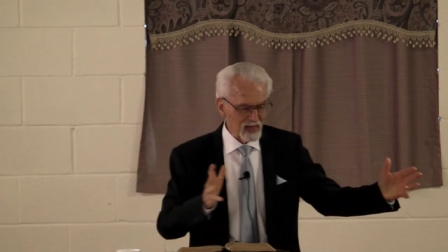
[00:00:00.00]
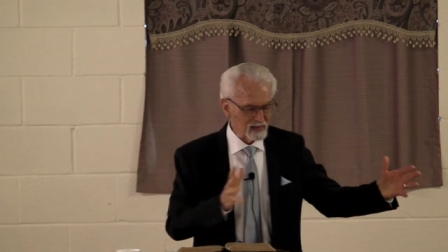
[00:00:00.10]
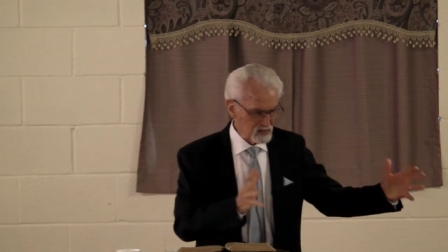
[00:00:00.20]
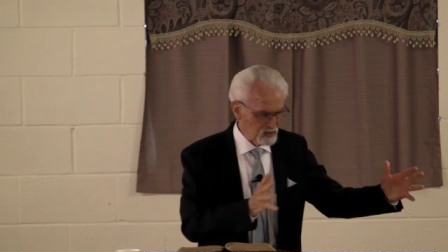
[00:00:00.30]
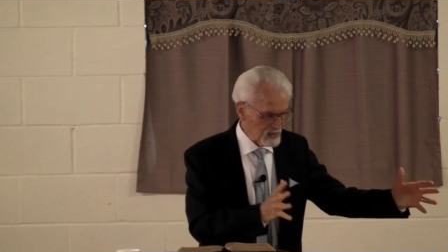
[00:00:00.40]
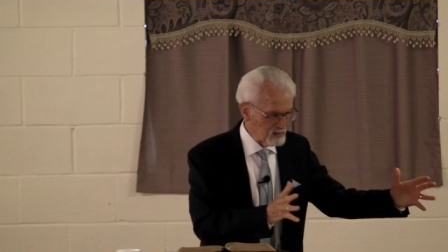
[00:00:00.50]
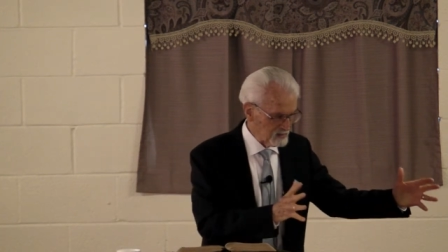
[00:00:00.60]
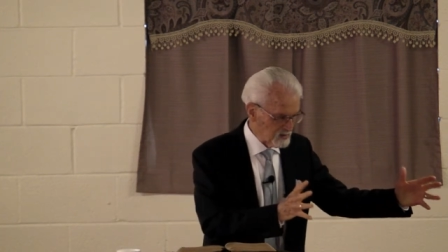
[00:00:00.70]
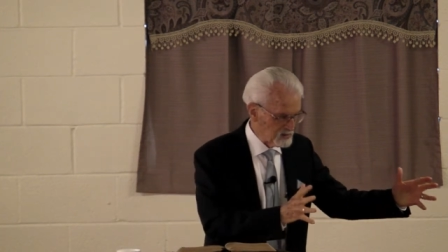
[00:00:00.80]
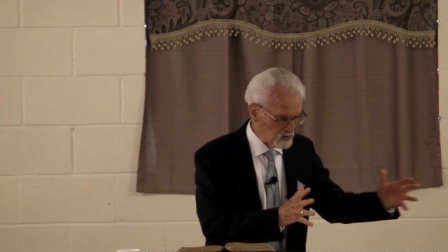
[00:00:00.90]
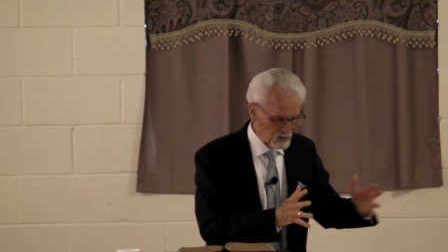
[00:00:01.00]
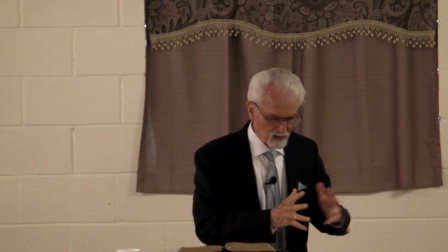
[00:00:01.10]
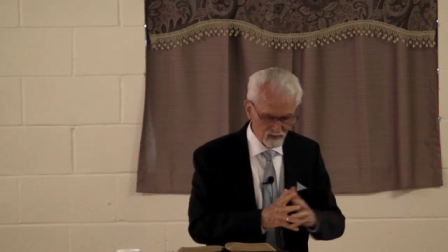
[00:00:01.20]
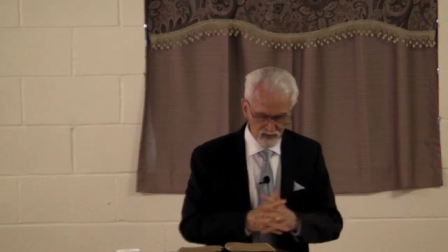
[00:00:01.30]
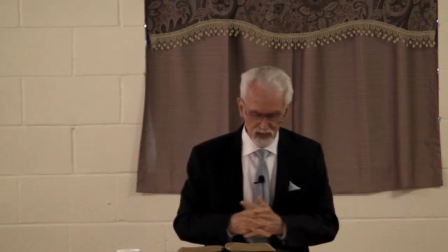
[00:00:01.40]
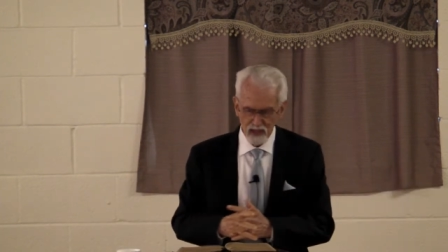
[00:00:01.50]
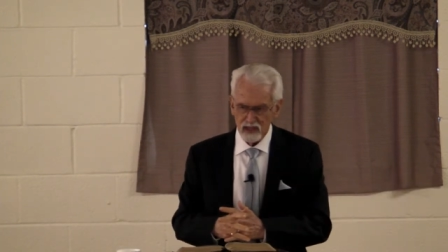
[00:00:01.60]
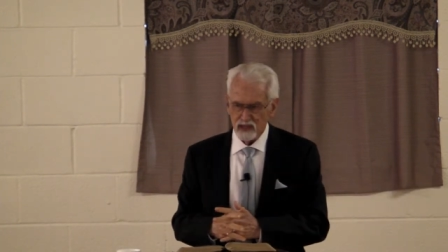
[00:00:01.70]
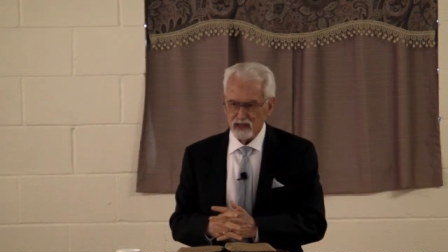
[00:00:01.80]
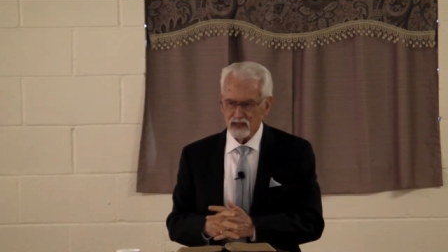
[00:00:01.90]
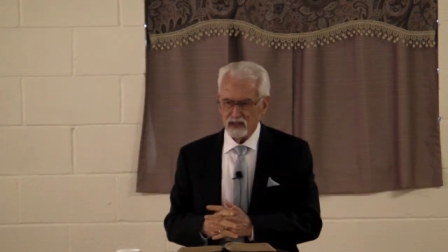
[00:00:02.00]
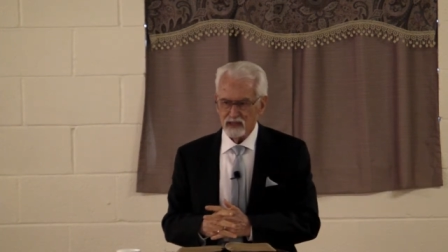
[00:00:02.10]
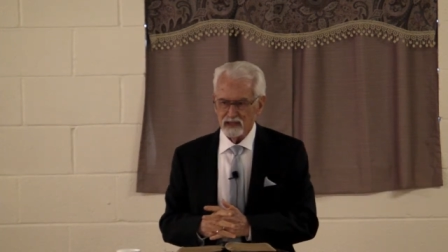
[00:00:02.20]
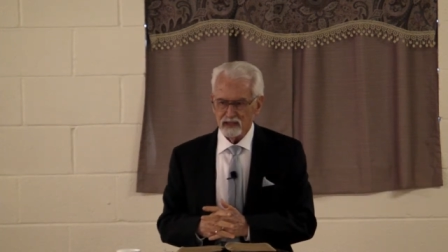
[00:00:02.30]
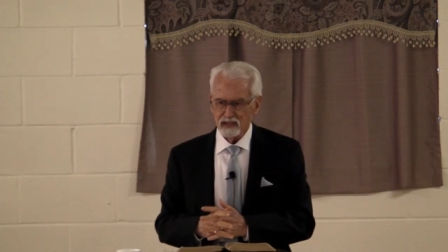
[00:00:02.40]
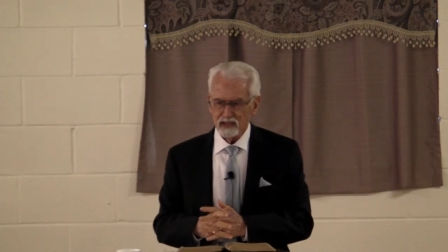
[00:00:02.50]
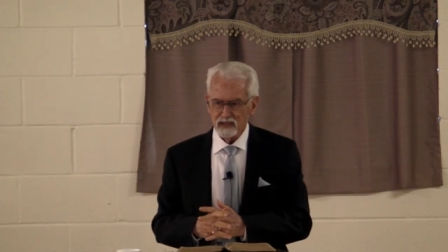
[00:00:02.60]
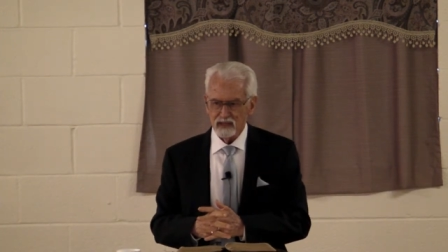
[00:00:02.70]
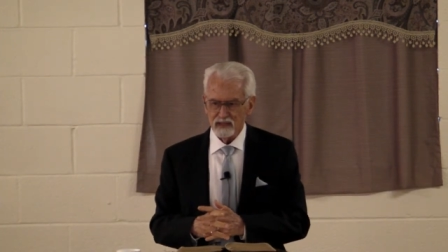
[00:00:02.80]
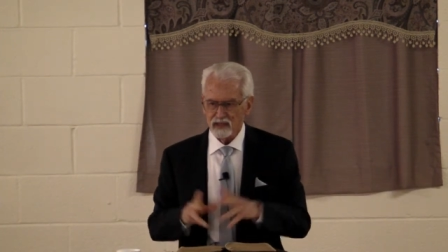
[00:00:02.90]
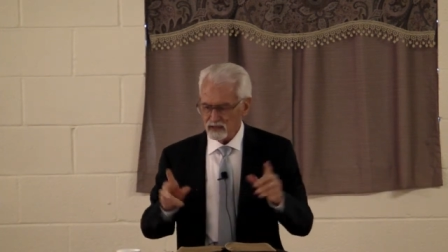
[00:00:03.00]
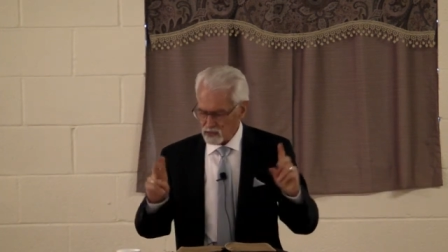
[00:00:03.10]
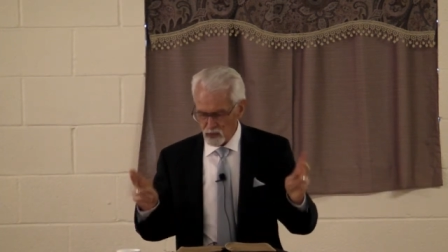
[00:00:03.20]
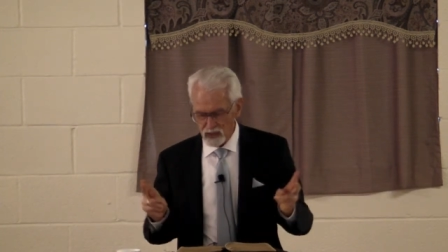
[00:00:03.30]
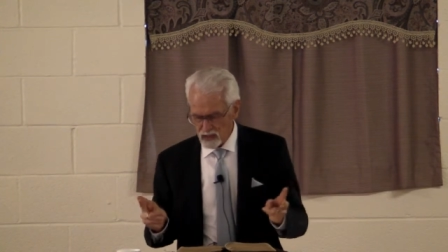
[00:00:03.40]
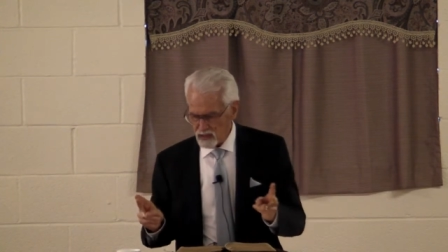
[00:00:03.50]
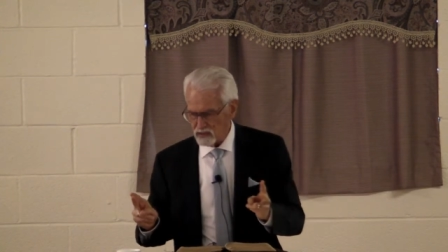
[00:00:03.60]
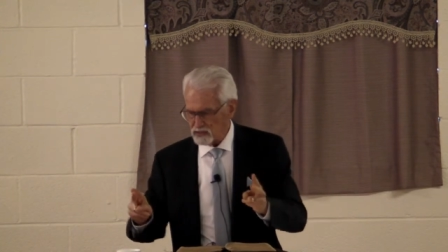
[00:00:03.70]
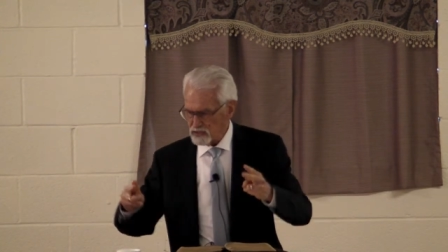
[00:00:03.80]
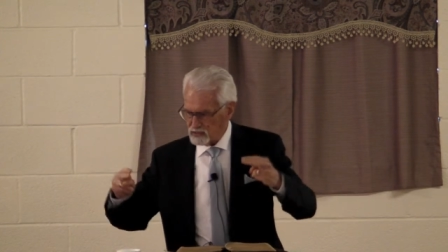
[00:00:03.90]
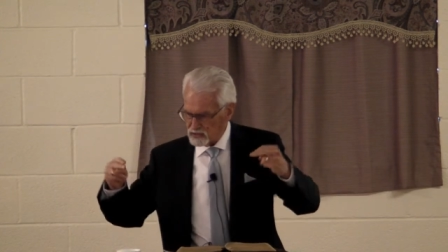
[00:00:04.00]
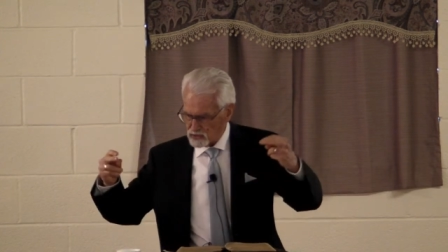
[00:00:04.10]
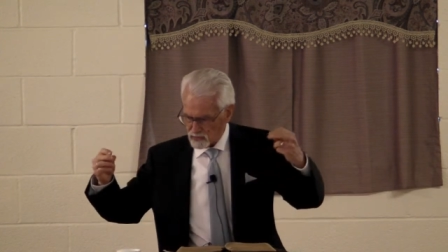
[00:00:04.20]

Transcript: That sin deserves not 20 years, it